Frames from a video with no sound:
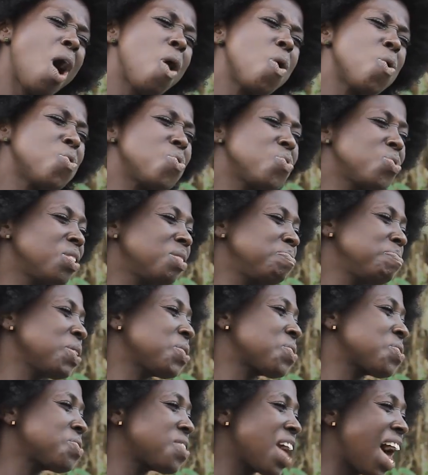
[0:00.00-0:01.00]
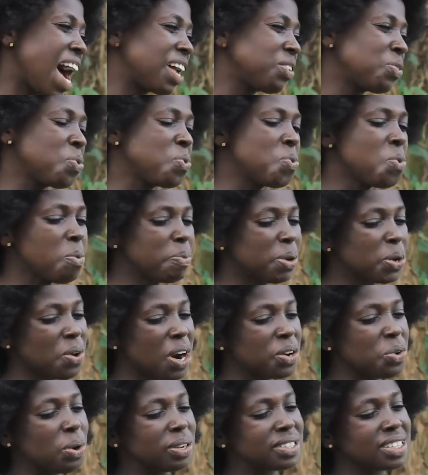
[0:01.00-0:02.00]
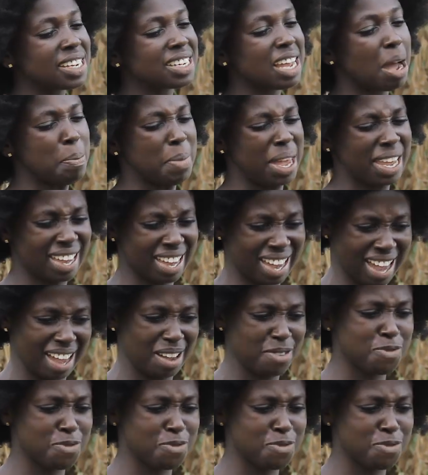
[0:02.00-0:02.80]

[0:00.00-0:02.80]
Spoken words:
Oh, me kra no hu me kra no se nka me ka